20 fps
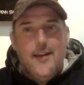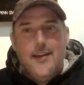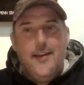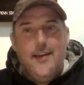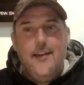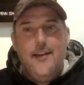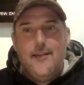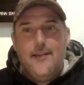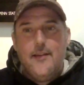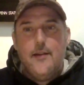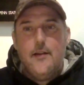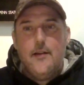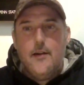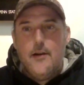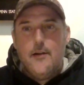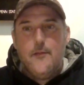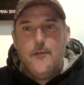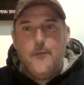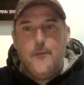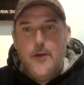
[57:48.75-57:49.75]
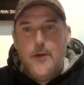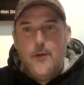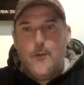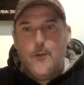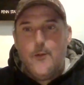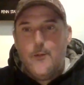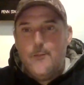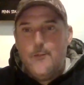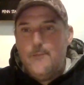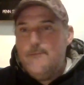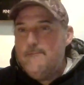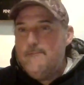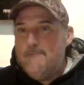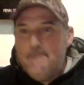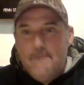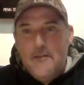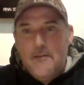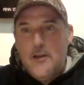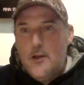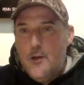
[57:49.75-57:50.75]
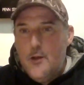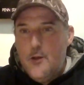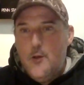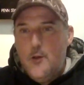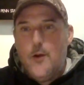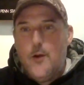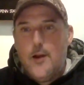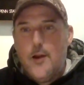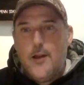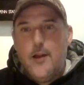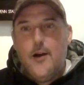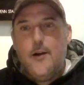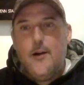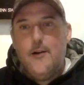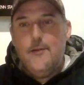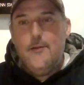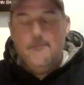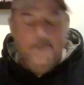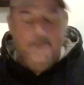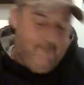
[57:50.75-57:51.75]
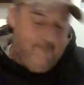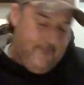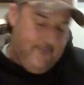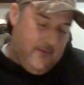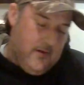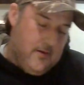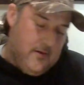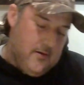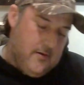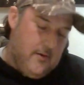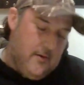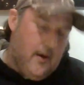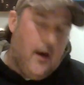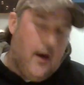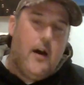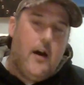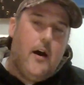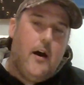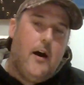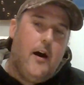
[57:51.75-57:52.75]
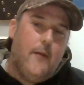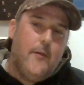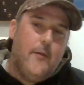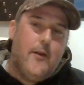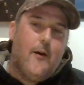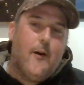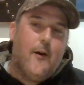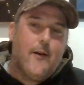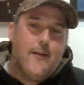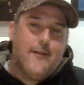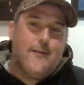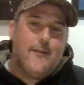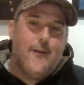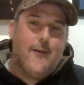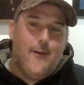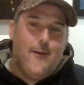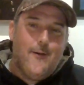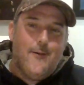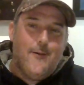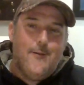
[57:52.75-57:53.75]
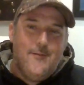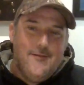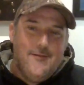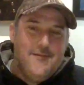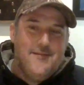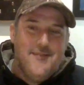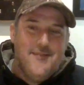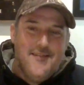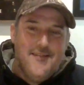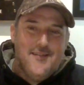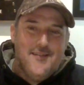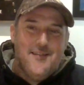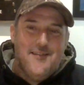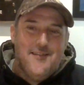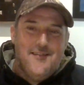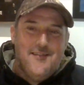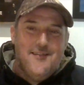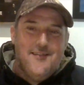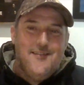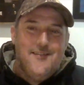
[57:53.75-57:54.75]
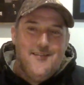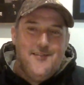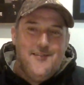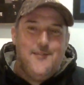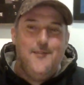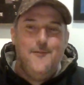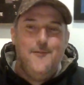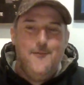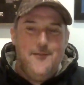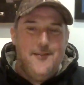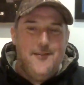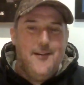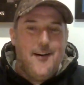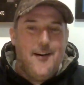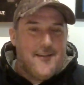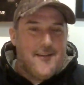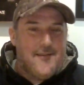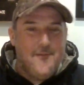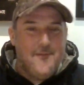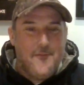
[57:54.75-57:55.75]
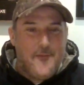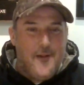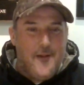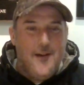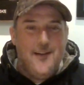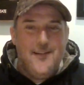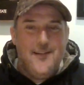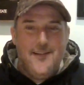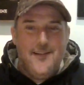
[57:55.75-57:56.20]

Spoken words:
geese in a field. You want to go?" No, I'm in Arkansas shooting ducks and flooded